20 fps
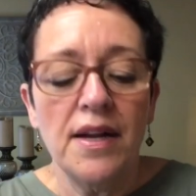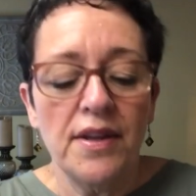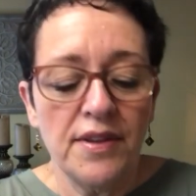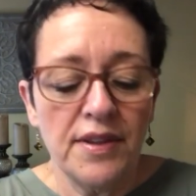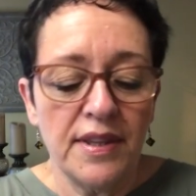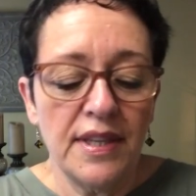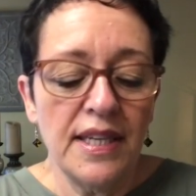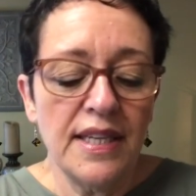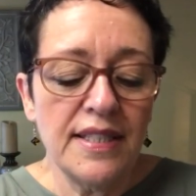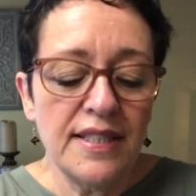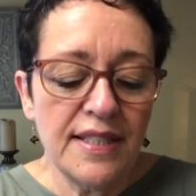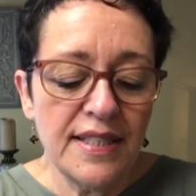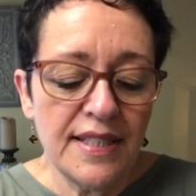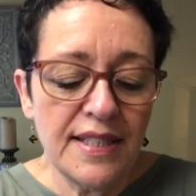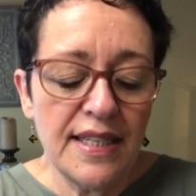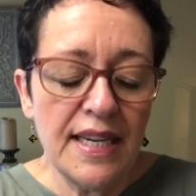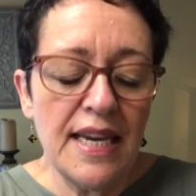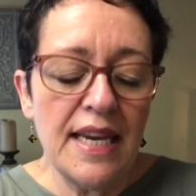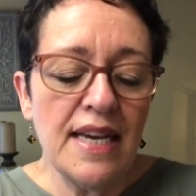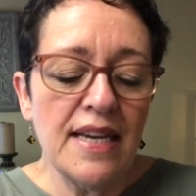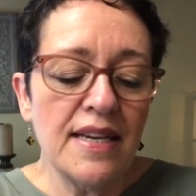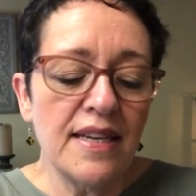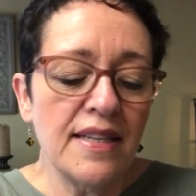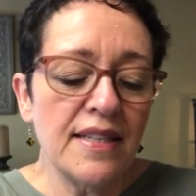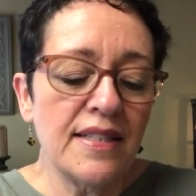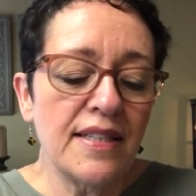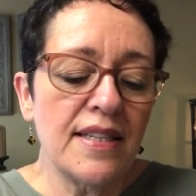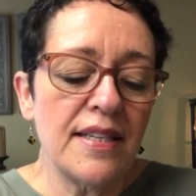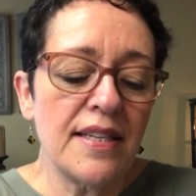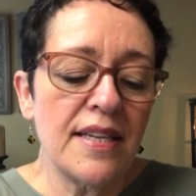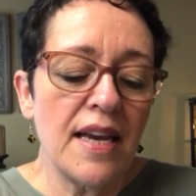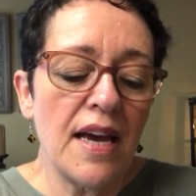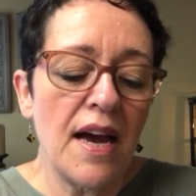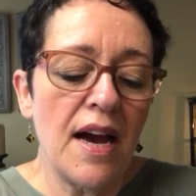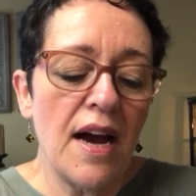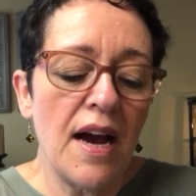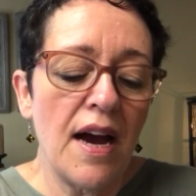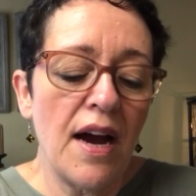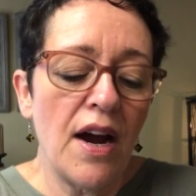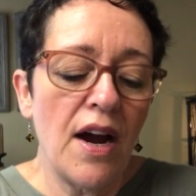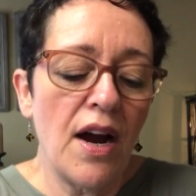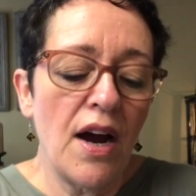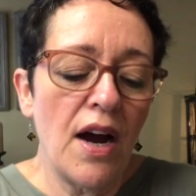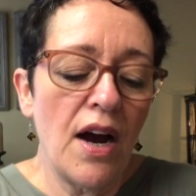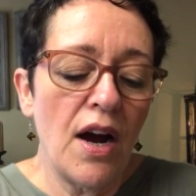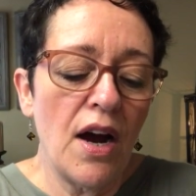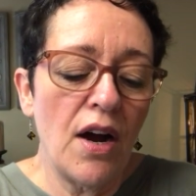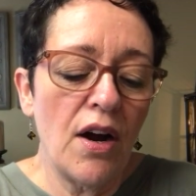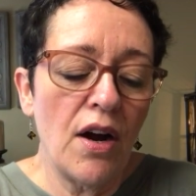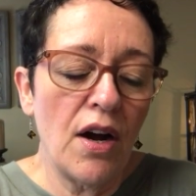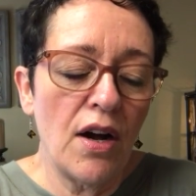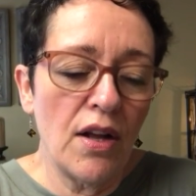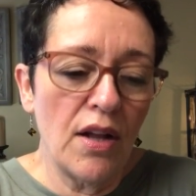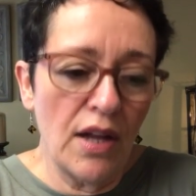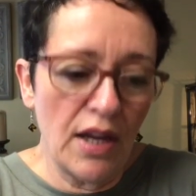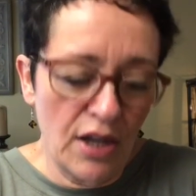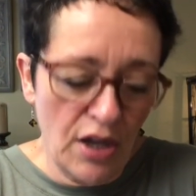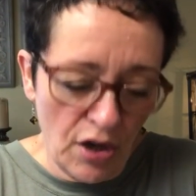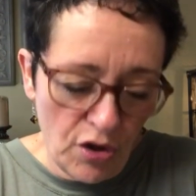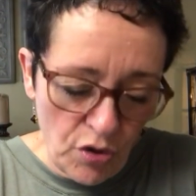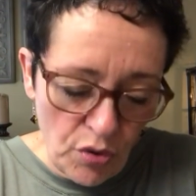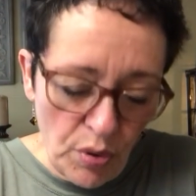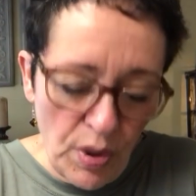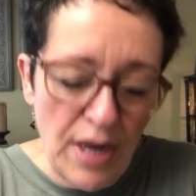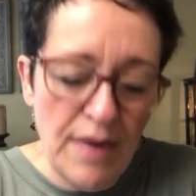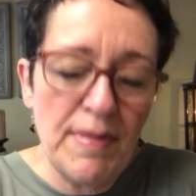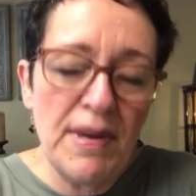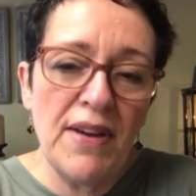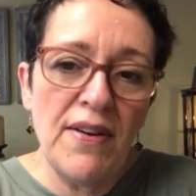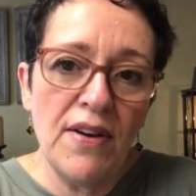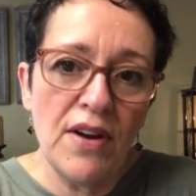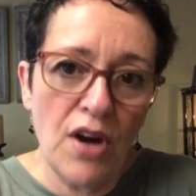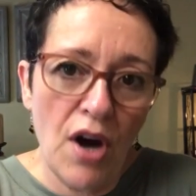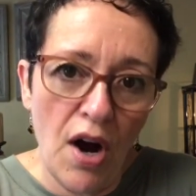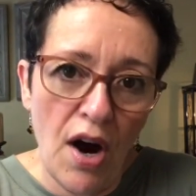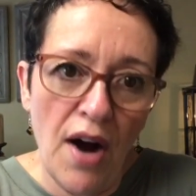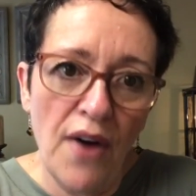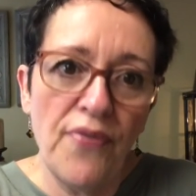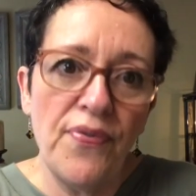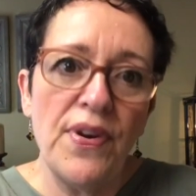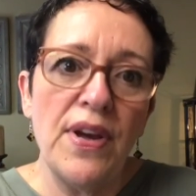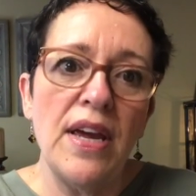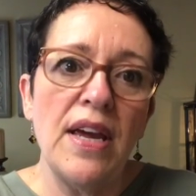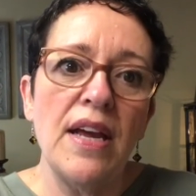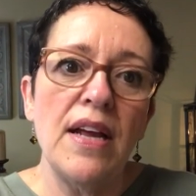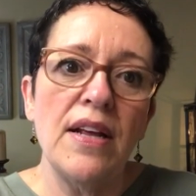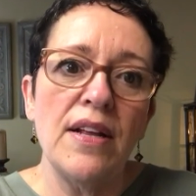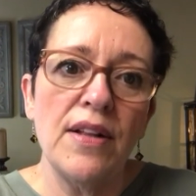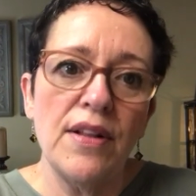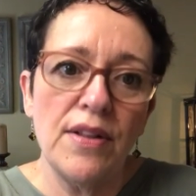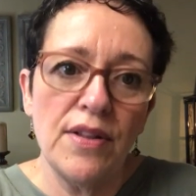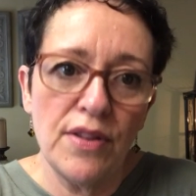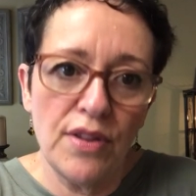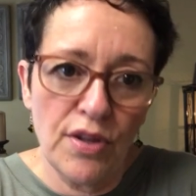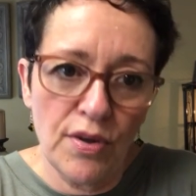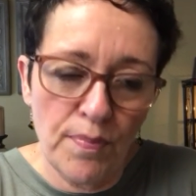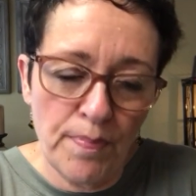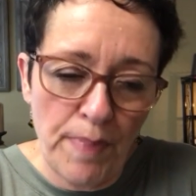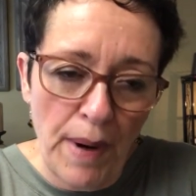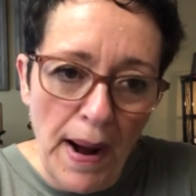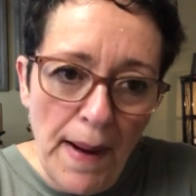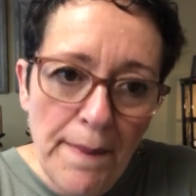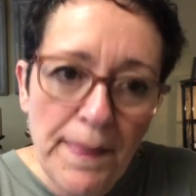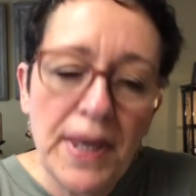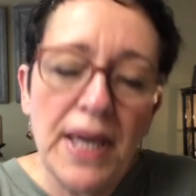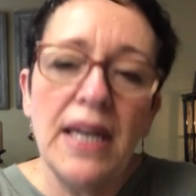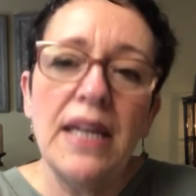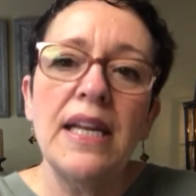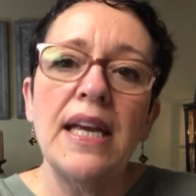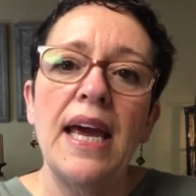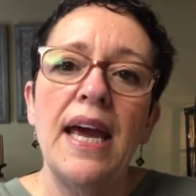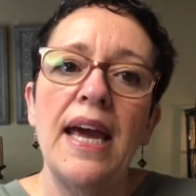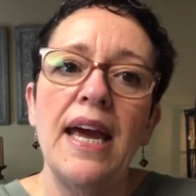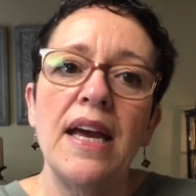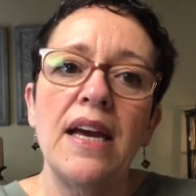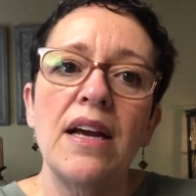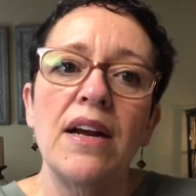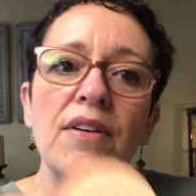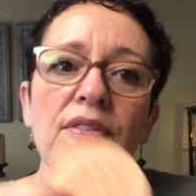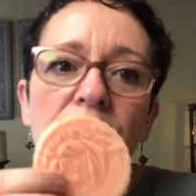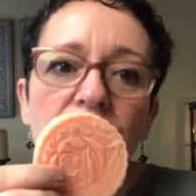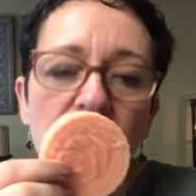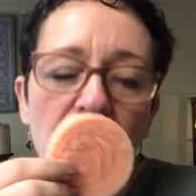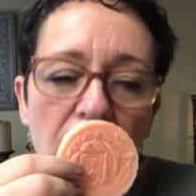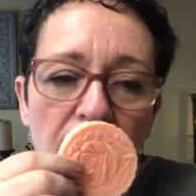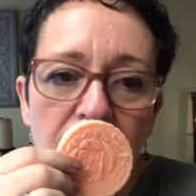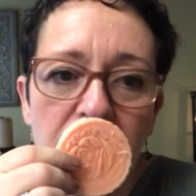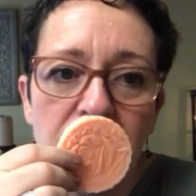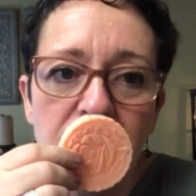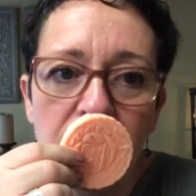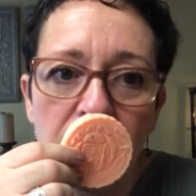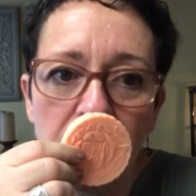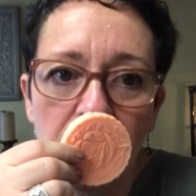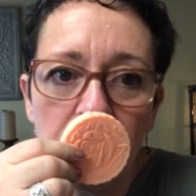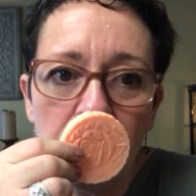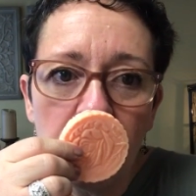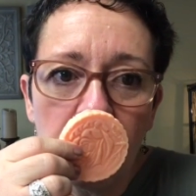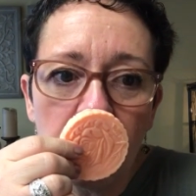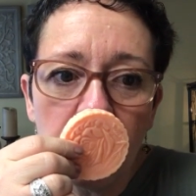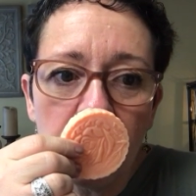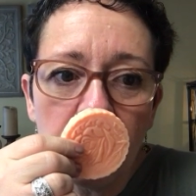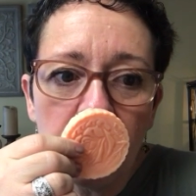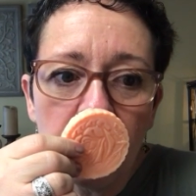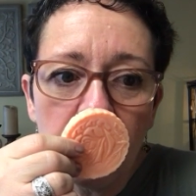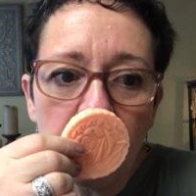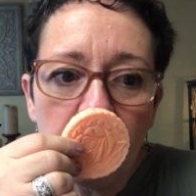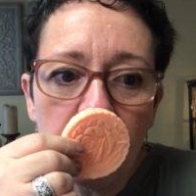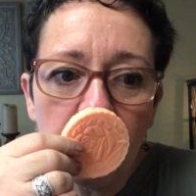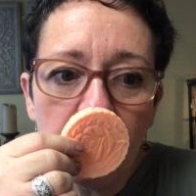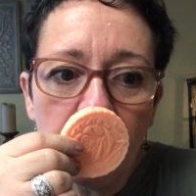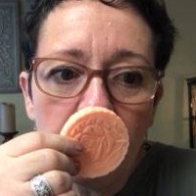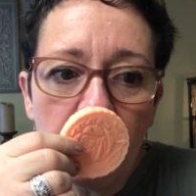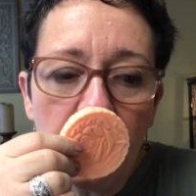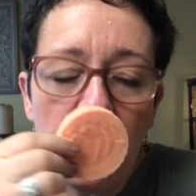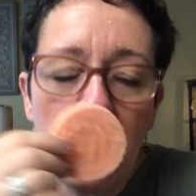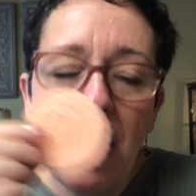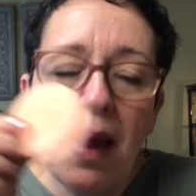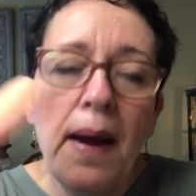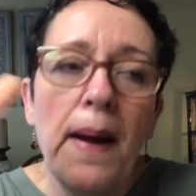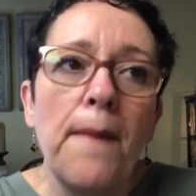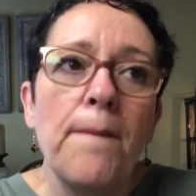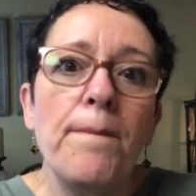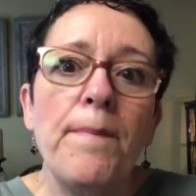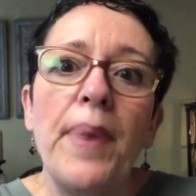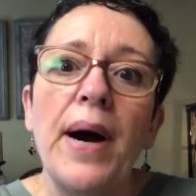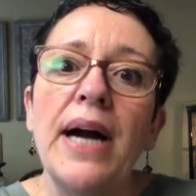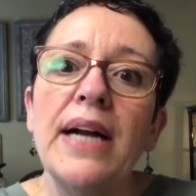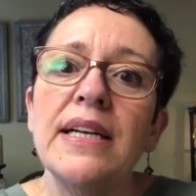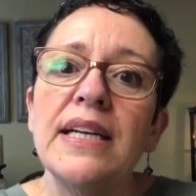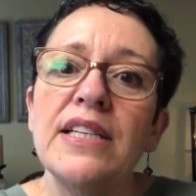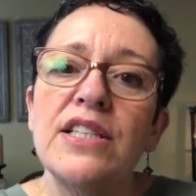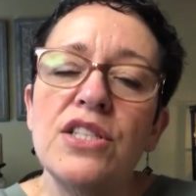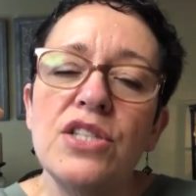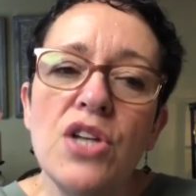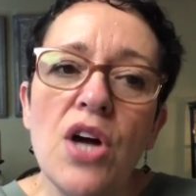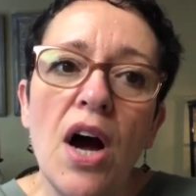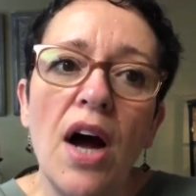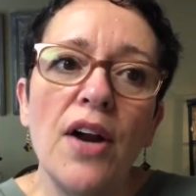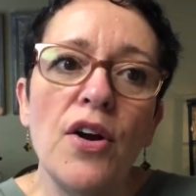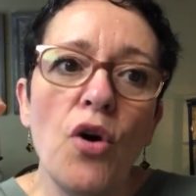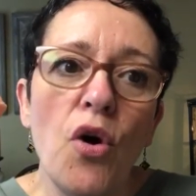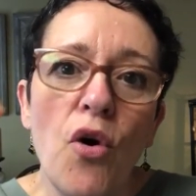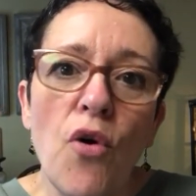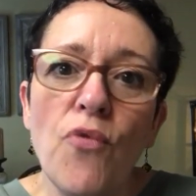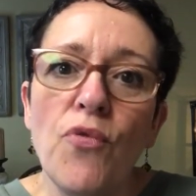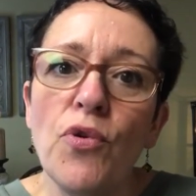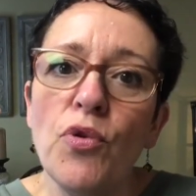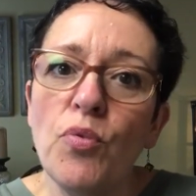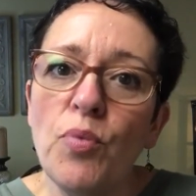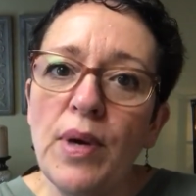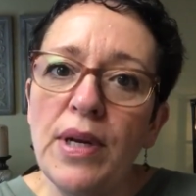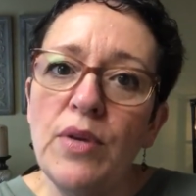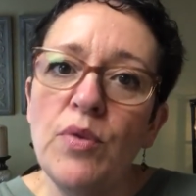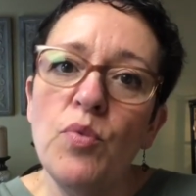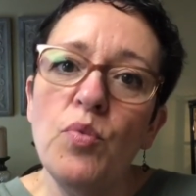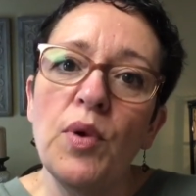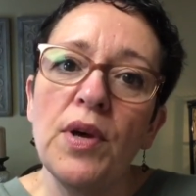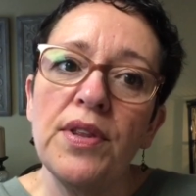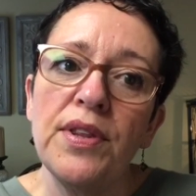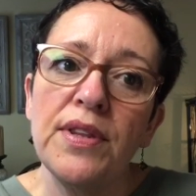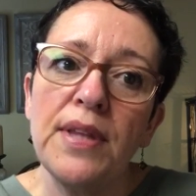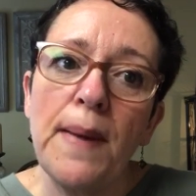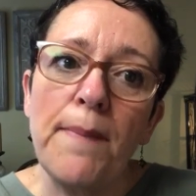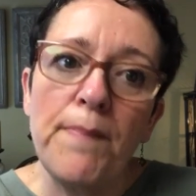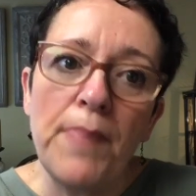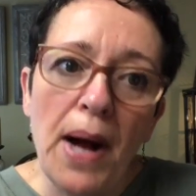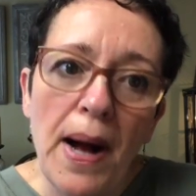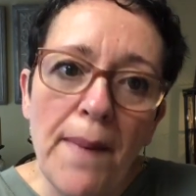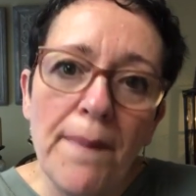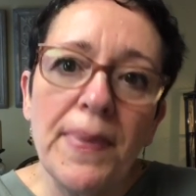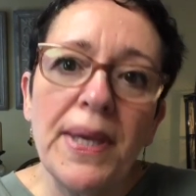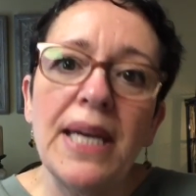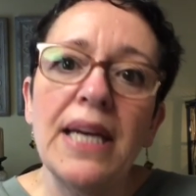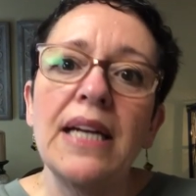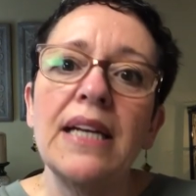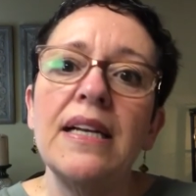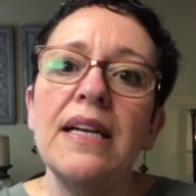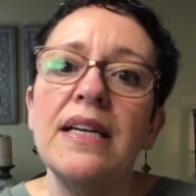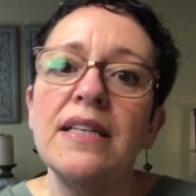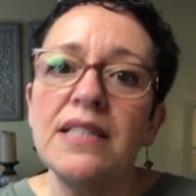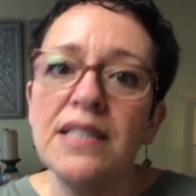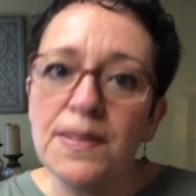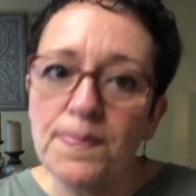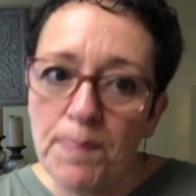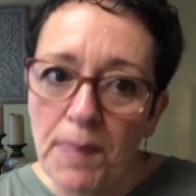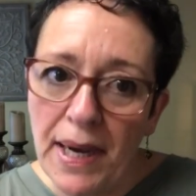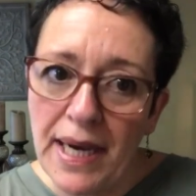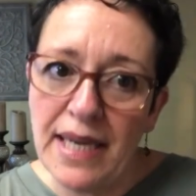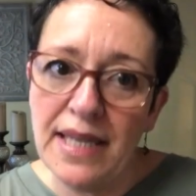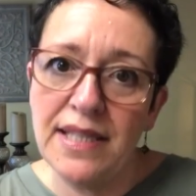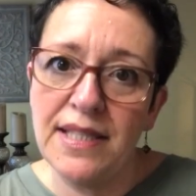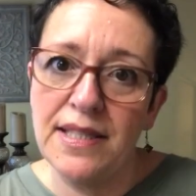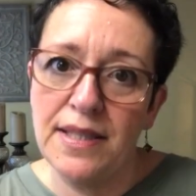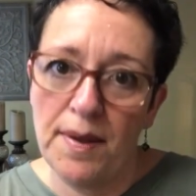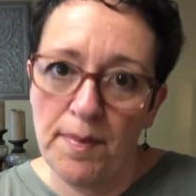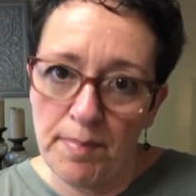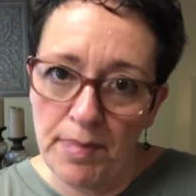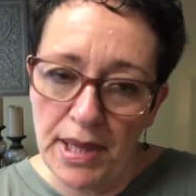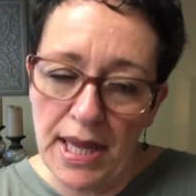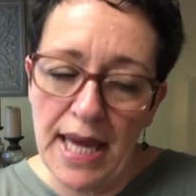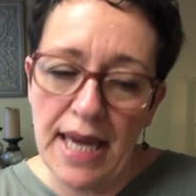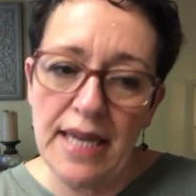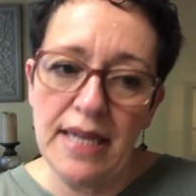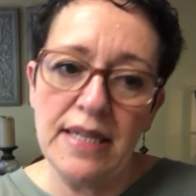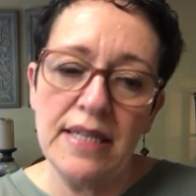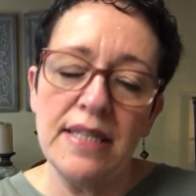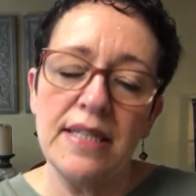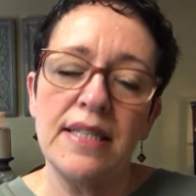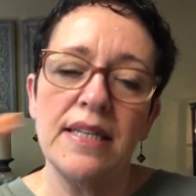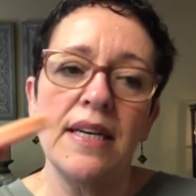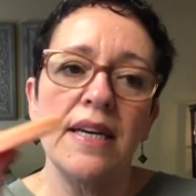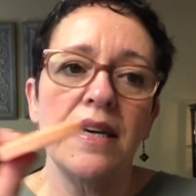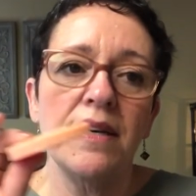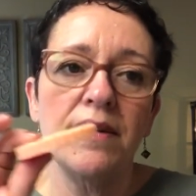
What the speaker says: This is like a creamy coffee, the pumpkin cake, the icing, but it's not overridden with pumpkin spice blend.